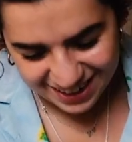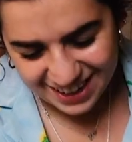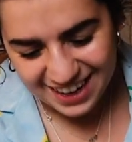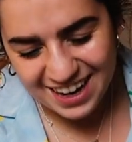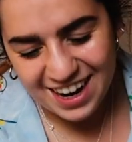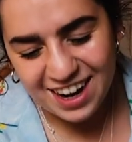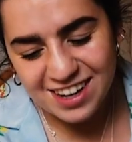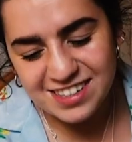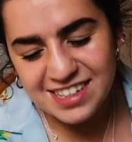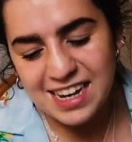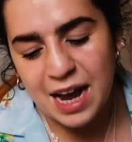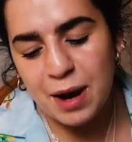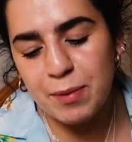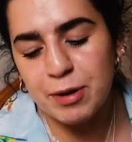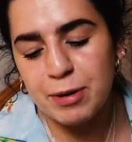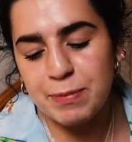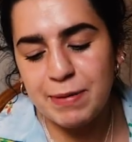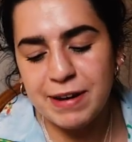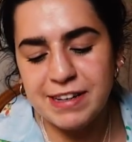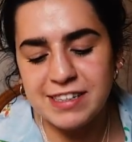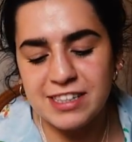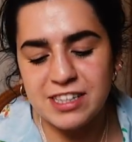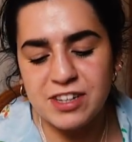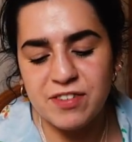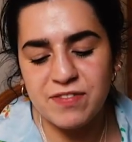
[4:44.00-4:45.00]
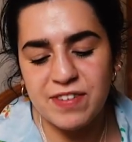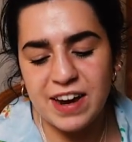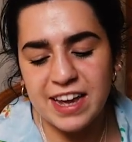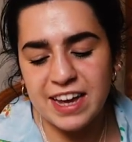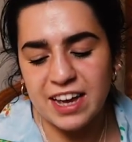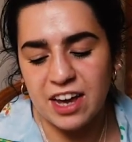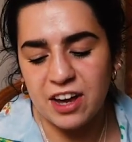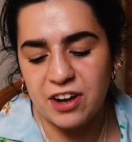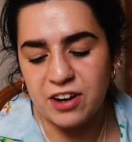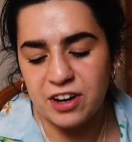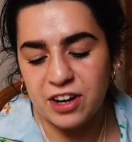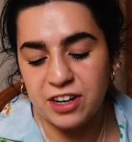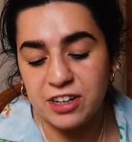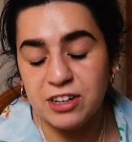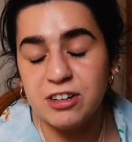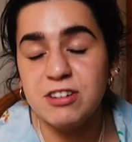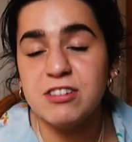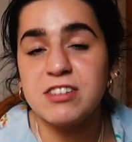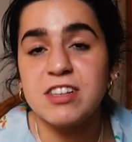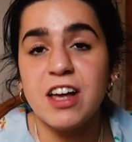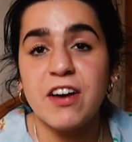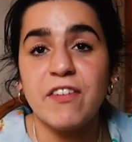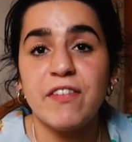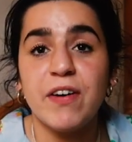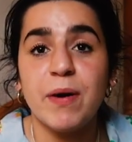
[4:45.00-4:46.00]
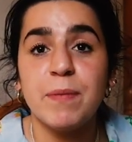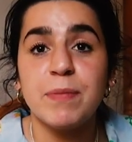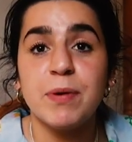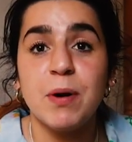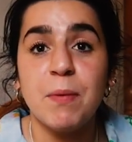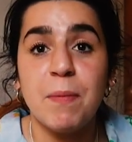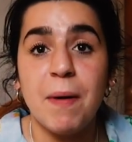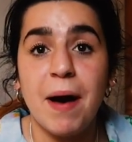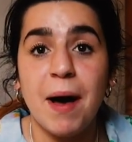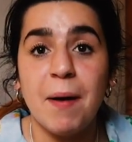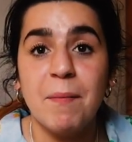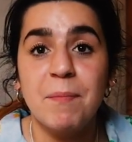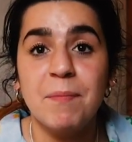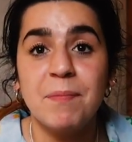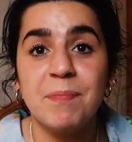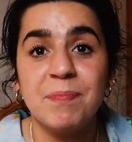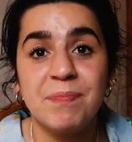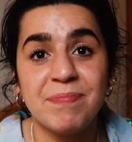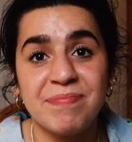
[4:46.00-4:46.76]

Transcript: He asked, how many pieces of Lego can you stuff up your bum?